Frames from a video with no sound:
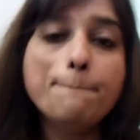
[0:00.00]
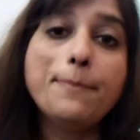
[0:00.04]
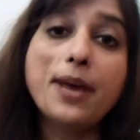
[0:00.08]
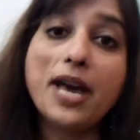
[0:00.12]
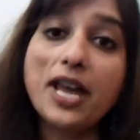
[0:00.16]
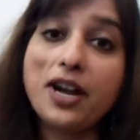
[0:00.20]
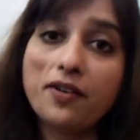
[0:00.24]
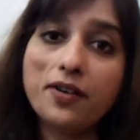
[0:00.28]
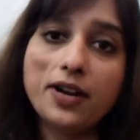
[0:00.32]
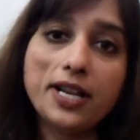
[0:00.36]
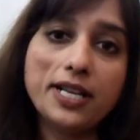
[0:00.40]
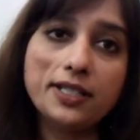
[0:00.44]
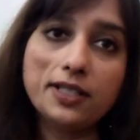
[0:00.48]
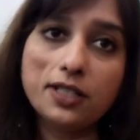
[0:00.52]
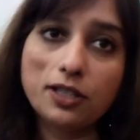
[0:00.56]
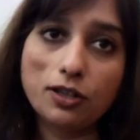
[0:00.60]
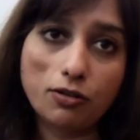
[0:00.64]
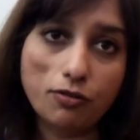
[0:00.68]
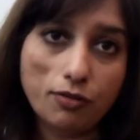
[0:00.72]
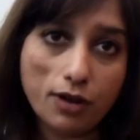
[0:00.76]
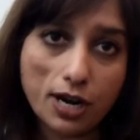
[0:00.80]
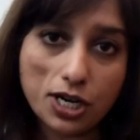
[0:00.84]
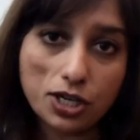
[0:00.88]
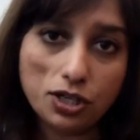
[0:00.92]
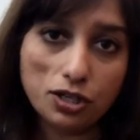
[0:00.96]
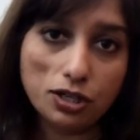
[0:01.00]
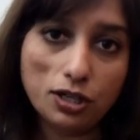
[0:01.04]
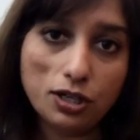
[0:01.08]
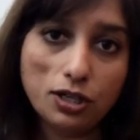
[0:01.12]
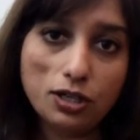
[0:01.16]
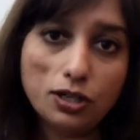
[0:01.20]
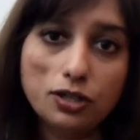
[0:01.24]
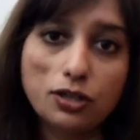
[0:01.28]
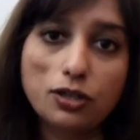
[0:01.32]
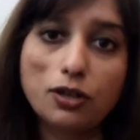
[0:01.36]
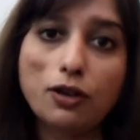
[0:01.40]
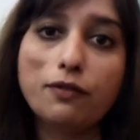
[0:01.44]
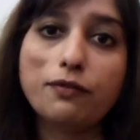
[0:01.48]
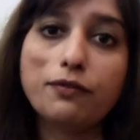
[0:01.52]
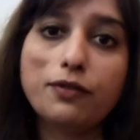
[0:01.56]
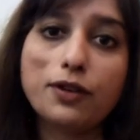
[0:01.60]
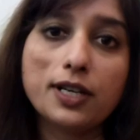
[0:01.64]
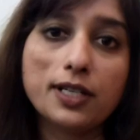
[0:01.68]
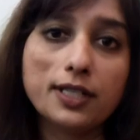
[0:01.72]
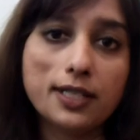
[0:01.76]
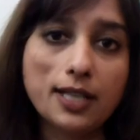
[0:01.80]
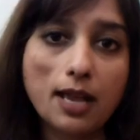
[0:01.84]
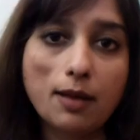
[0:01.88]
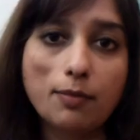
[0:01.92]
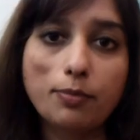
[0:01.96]
better integration. So, for
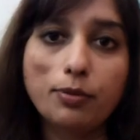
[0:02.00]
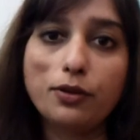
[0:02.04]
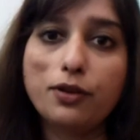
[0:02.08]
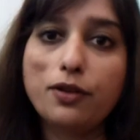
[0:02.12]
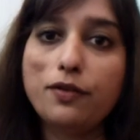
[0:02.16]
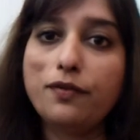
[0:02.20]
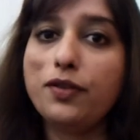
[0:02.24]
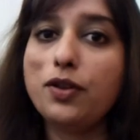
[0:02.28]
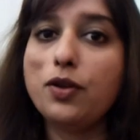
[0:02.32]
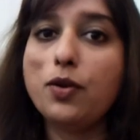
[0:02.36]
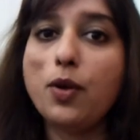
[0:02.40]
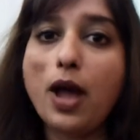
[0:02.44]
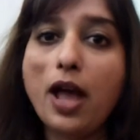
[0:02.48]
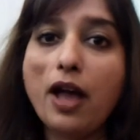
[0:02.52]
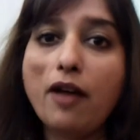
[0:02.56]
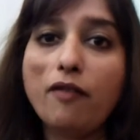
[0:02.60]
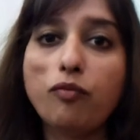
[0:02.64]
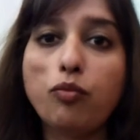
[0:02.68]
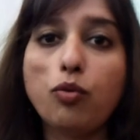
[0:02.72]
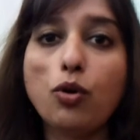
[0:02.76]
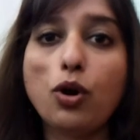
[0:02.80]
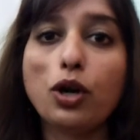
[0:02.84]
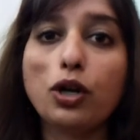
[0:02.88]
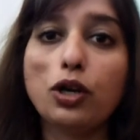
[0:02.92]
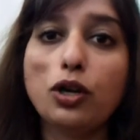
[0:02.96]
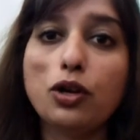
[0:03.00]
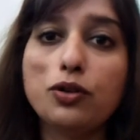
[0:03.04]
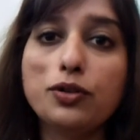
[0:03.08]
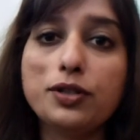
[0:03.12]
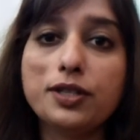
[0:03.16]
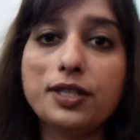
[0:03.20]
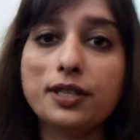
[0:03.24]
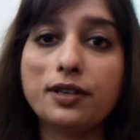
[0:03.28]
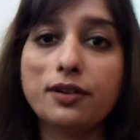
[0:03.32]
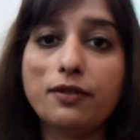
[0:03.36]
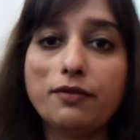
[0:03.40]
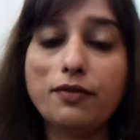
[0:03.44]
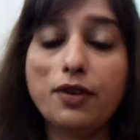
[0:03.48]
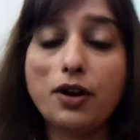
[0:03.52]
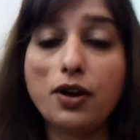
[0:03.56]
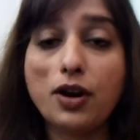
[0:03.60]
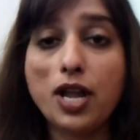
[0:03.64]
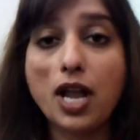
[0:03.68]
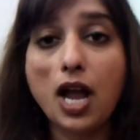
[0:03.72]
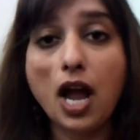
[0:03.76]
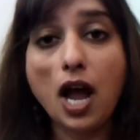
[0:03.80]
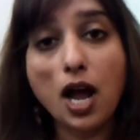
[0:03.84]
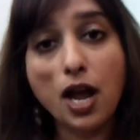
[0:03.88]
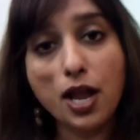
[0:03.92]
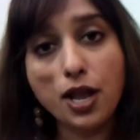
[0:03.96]
example, if you have workloads that are
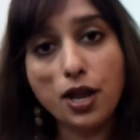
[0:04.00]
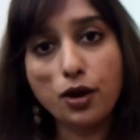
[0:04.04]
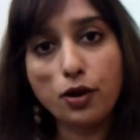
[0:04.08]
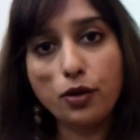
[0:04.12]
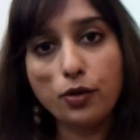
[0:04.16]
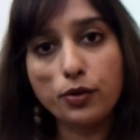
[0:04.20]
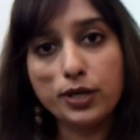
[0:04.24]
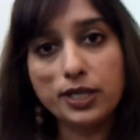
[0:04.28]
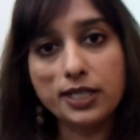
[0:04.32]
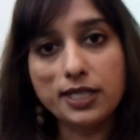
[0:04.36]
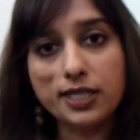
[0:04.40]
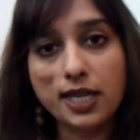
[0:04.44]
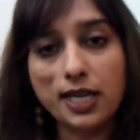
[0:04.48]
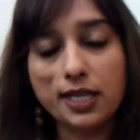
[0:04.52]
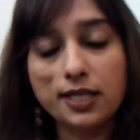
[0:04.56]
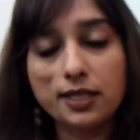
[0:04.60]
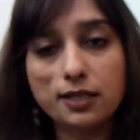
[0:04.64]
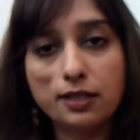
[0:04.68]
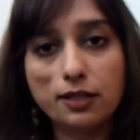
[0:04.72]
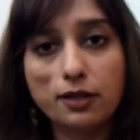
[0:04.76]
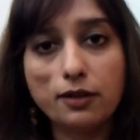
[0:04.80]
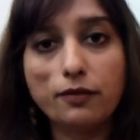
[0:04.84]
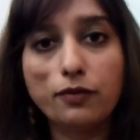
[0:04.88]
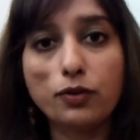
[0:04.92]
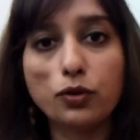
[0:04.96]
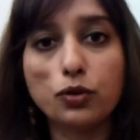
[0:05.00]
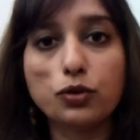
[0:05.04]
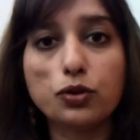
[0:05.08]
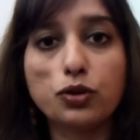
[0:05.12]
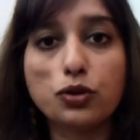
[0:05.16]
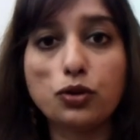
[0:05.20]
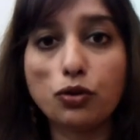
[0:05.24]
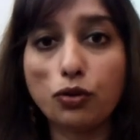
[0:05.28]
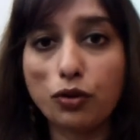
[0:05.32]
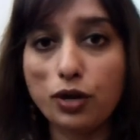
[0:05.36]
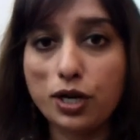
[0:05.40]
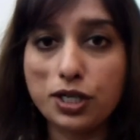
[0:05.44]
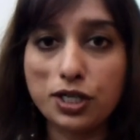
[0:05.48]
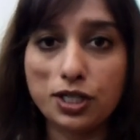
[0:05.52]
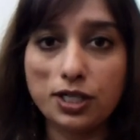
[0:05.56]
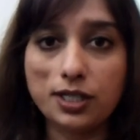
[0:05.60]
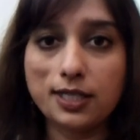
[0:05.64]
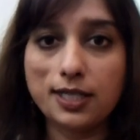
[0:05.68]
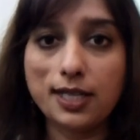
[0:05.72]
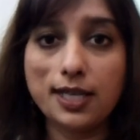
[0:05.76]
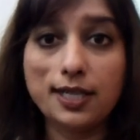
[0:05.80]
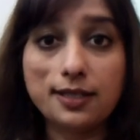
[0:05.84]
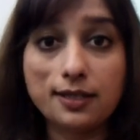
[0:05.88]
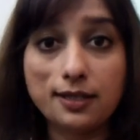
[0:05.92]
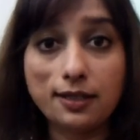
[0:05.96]
very I/O intensive or storage
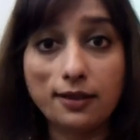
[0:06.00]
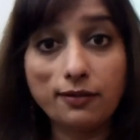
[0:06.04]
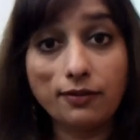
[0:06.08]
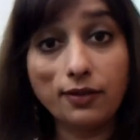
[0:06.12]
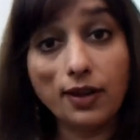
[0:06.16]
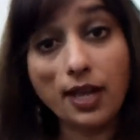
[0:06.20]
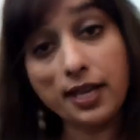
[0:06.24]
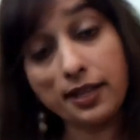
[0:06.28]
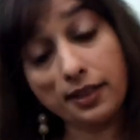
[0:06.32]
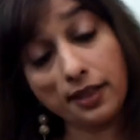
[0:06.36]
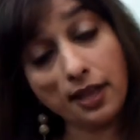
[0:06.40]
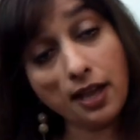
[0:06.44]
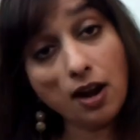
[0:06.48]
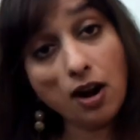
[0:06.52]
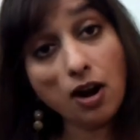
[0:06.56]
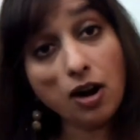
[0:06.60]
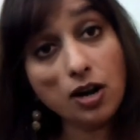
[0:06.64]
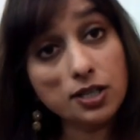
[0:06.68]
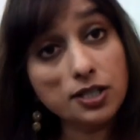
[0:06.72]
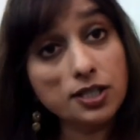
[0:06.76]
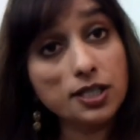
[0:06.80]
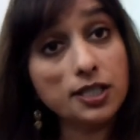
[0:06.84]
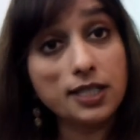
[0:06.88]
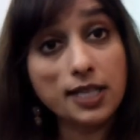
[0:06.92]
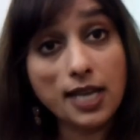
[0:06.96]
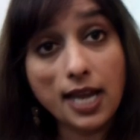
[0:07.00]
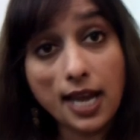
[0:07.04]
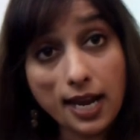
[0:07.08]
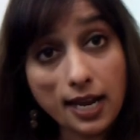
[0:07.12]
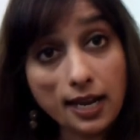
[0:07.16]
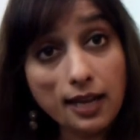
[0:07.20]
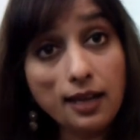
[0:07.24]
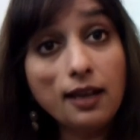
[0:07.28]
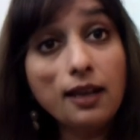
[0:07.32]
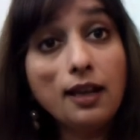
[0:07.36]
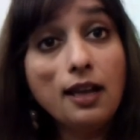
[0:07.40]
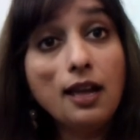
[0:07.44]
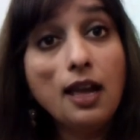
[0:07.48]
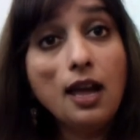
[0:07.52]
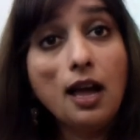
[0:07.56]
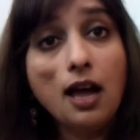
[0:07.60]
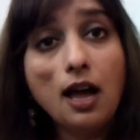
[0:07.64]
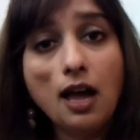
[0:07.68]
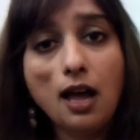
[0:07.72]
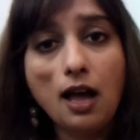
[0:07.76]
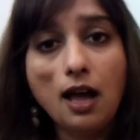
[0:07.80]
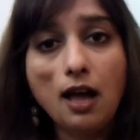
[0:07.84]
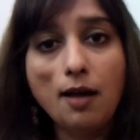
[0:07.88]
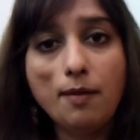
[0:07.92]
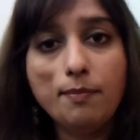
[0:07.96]
intensive, like they are today,
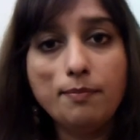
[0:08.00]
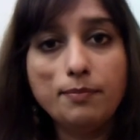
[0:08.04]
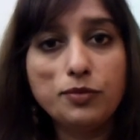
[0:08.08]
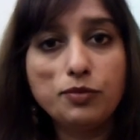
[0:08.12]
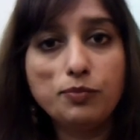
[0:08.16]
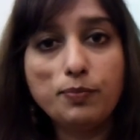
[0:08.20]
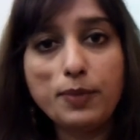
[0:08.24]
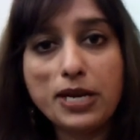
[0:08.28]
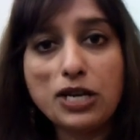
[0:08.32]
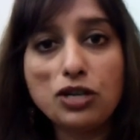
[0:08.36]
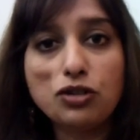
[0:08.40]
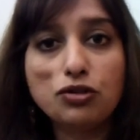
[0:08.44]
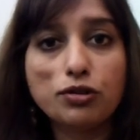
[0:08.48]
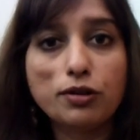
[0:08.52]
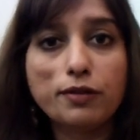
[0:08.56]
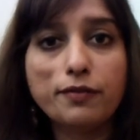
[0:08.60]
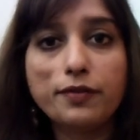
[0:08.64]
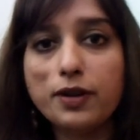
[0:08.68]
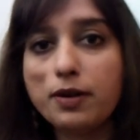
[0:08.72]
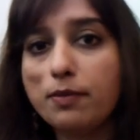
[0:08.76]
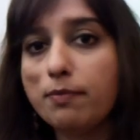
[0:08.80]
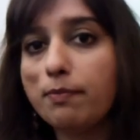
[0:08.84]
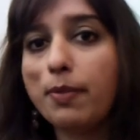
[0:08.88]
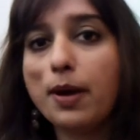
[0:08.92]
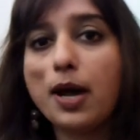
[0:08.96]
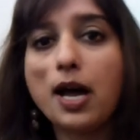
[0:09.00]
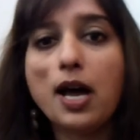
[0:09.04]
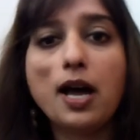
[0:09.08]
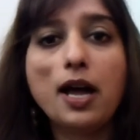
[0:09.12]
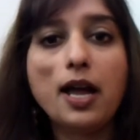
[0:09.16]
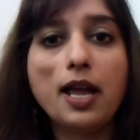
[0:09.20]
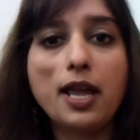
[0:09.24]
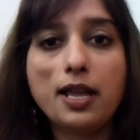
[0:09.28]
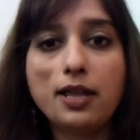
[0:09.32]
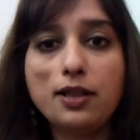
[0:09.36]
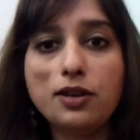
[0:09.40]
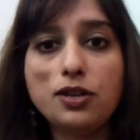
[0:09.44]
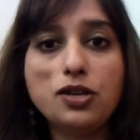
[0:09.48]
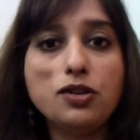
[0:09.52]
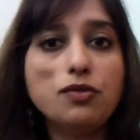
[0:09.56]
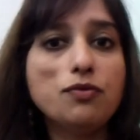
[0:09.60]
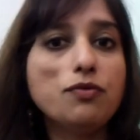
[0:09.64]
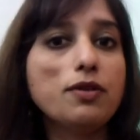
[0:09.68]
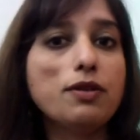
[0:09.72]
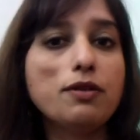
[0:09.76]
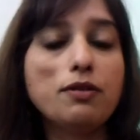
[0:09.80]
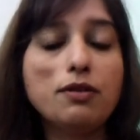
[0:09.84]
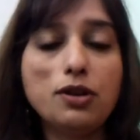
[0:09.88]
being driven by new